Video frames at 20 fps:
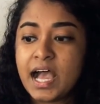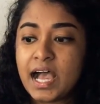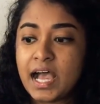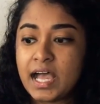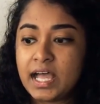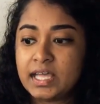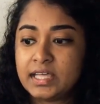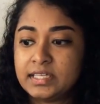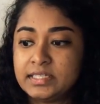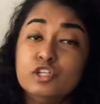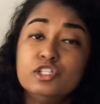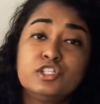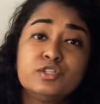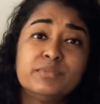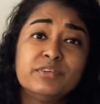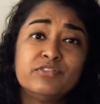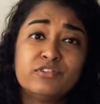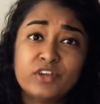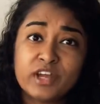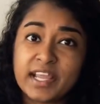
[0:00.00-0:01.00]
And
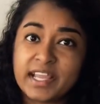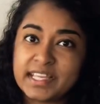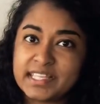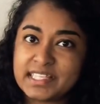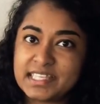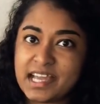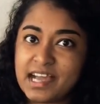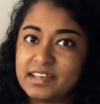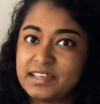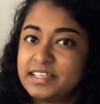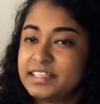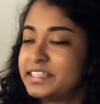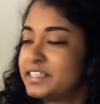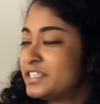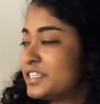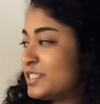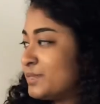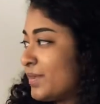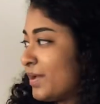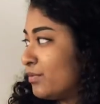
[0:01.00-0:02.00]
also, before I get
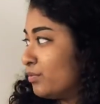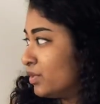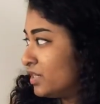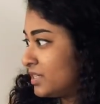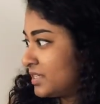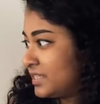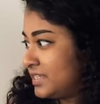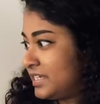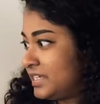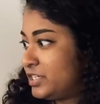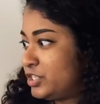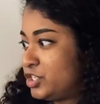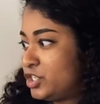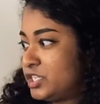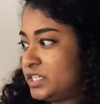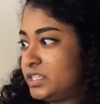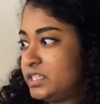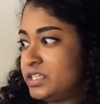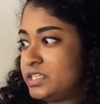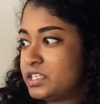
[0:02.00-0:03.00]
started, this is my
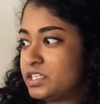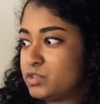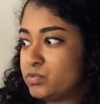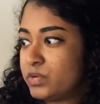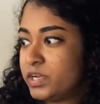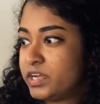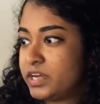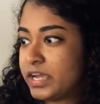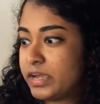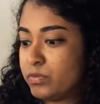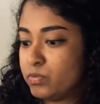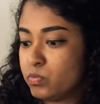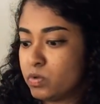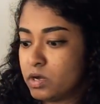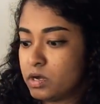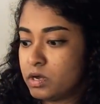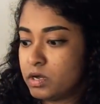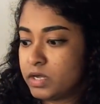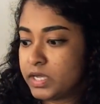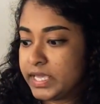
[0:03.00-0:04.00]
workstation. This is where I
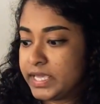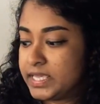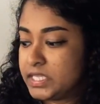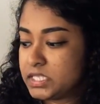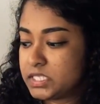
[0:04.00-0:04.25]
work.